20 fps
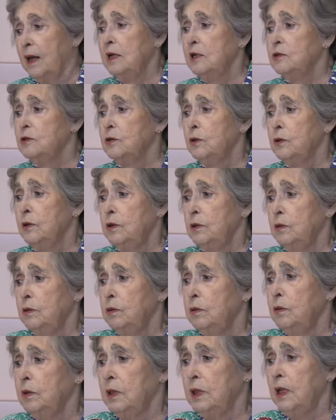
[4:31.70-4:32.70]
I'll show
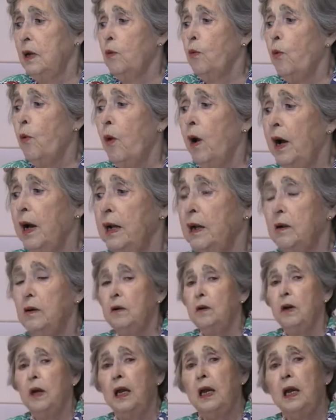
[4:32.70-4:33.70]
you the
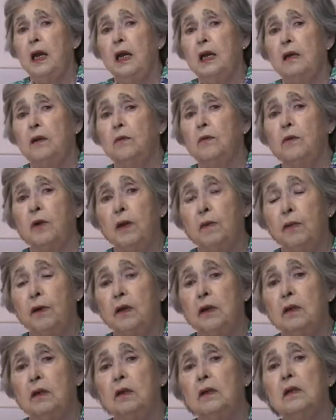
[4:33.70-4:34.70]
wire and
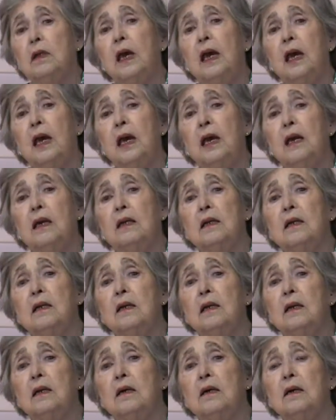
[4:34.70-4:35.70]
ribbon
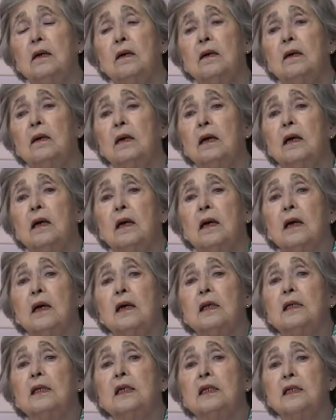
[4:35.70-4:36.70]
and
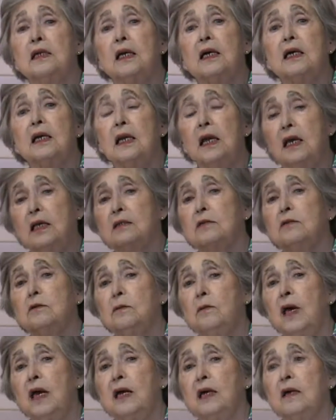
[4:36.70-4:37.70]
the techniques to
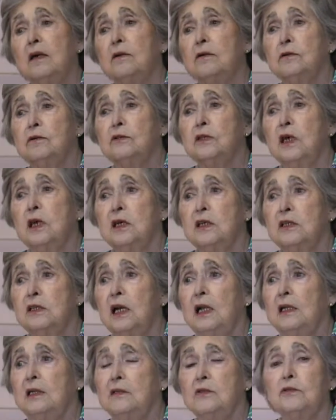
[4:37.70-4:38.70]
make a corsage.
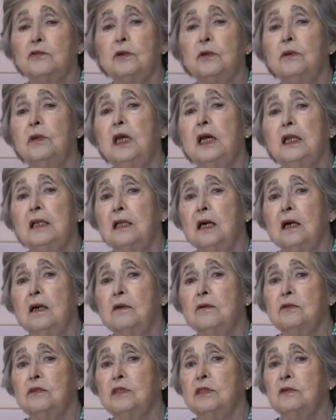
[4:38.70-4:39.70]
I'll show Nita,
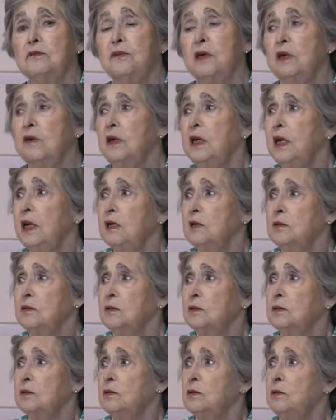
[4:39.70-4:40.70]
because she's very
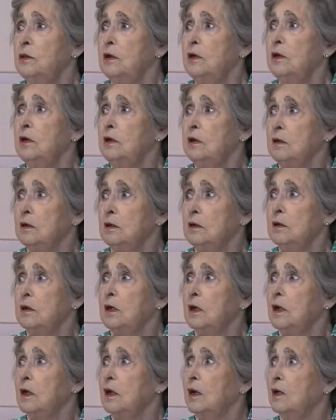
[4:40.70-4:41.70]
anxious to learn.
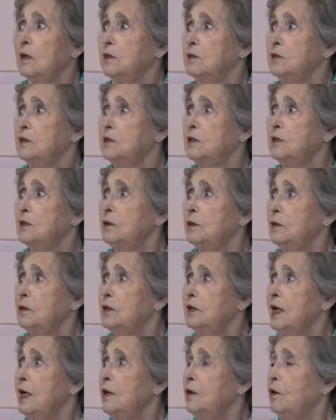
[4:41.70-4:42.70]
She's going
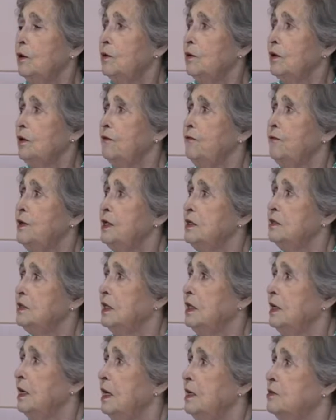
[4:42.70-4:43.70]
to take over the
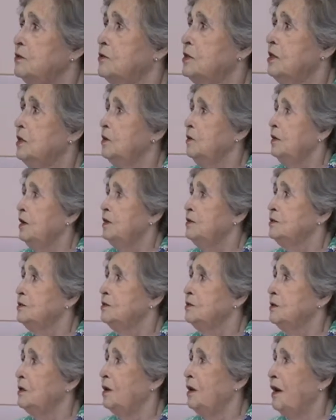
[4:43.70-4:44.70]
fiesta next year, aren't
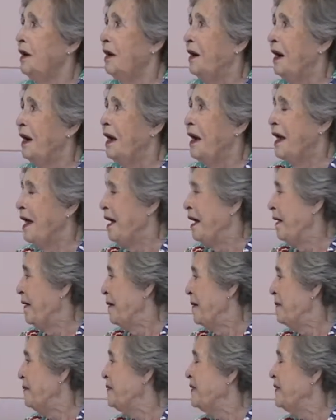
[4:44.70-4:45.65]
you?